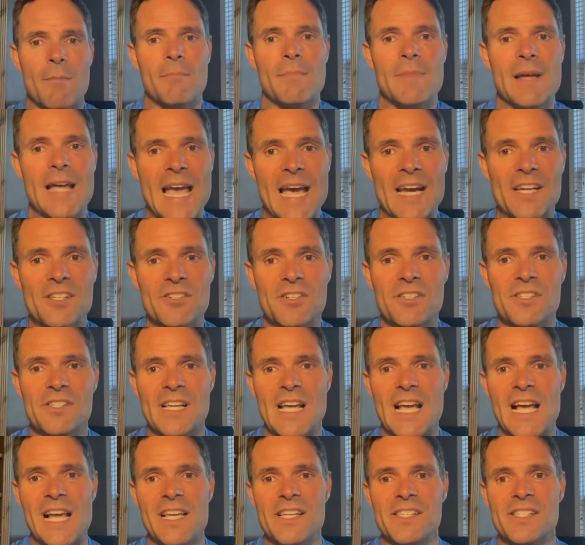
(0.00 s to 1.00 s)

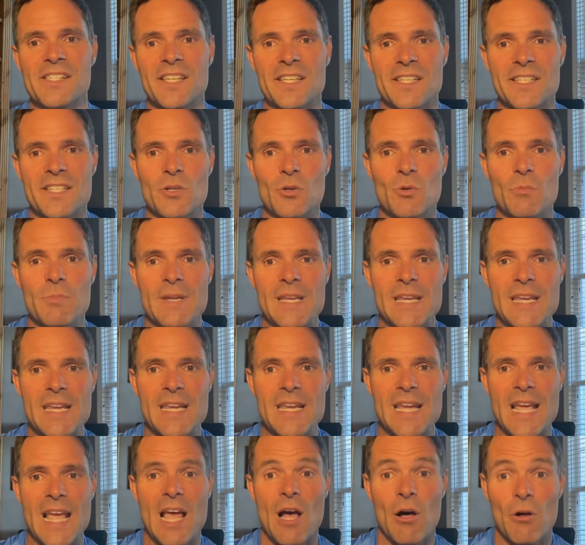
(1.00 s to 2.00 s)
exercise to
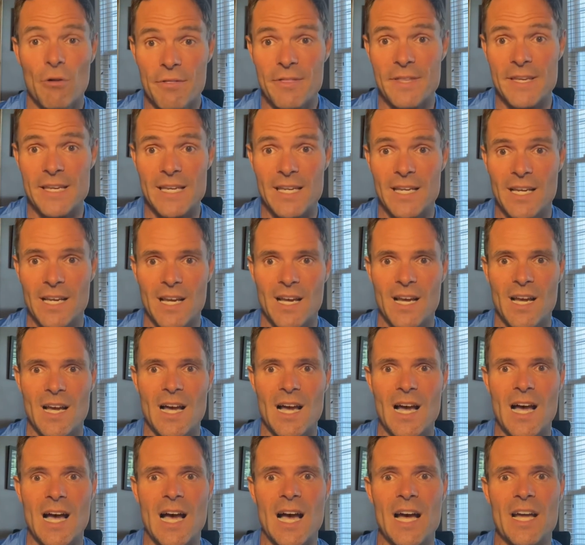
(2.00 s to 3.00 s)
be healthy.
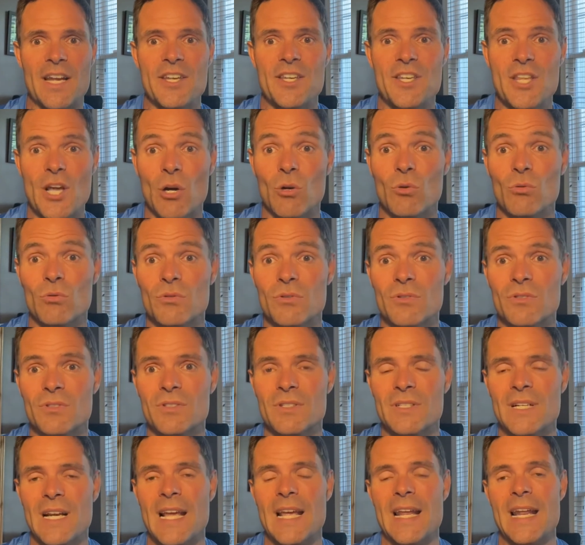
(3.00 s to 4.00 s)
Don't
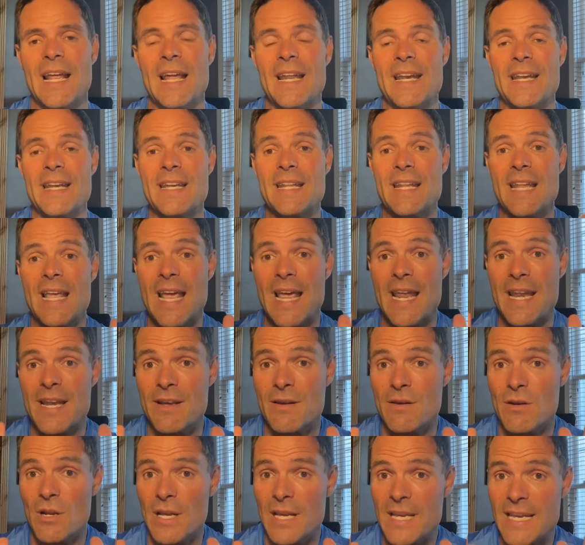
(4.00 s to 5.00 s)

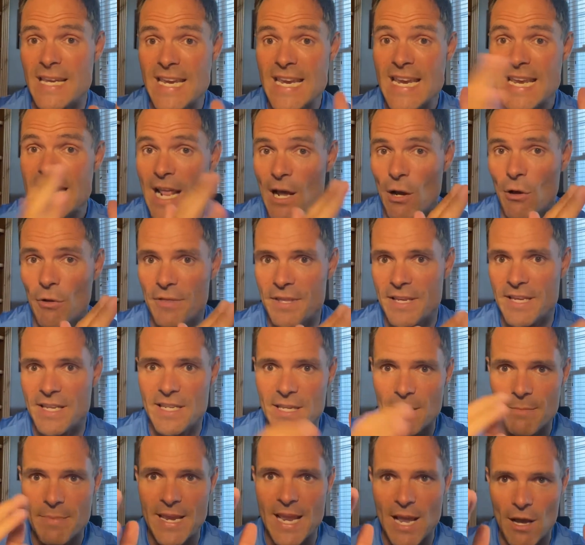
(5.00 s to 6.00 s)
eat healthy
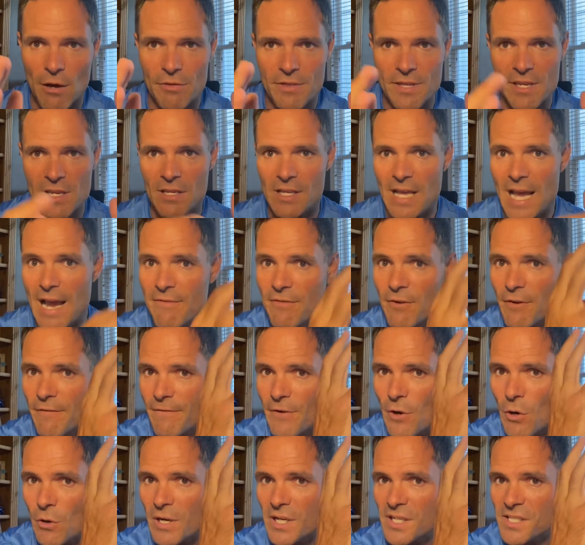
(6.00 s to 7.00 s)
to be healthy. Have your
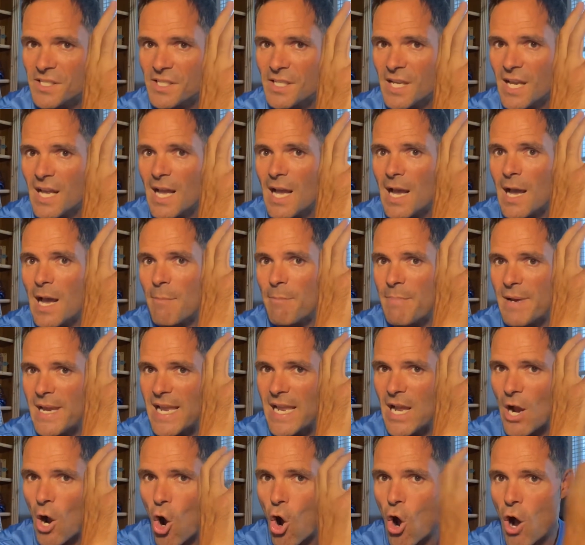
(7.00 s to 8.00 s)
focus
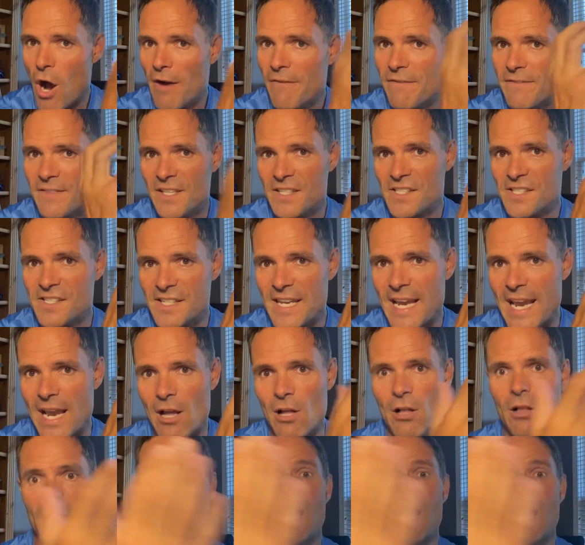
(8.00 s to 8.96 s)
be off the scale.